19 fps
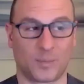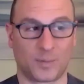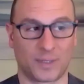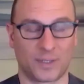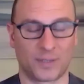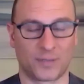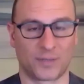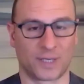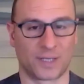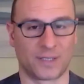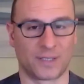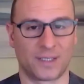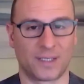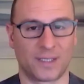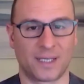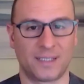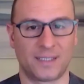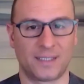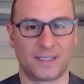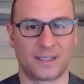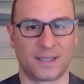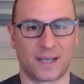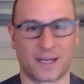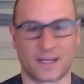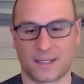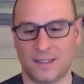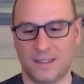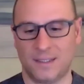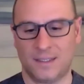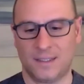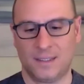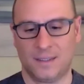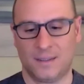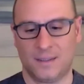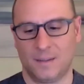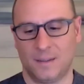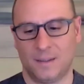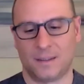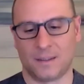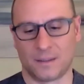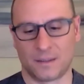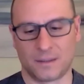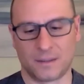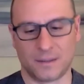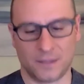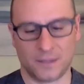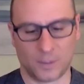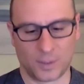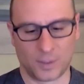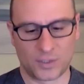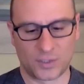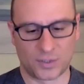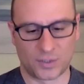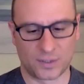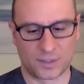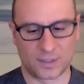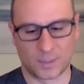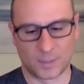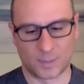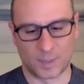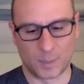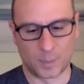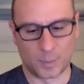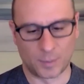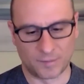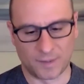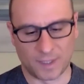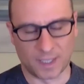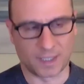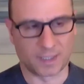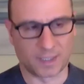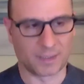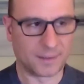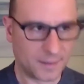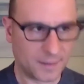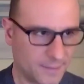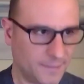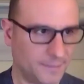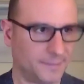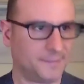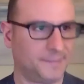completely agree. The idea that, an insurance company provides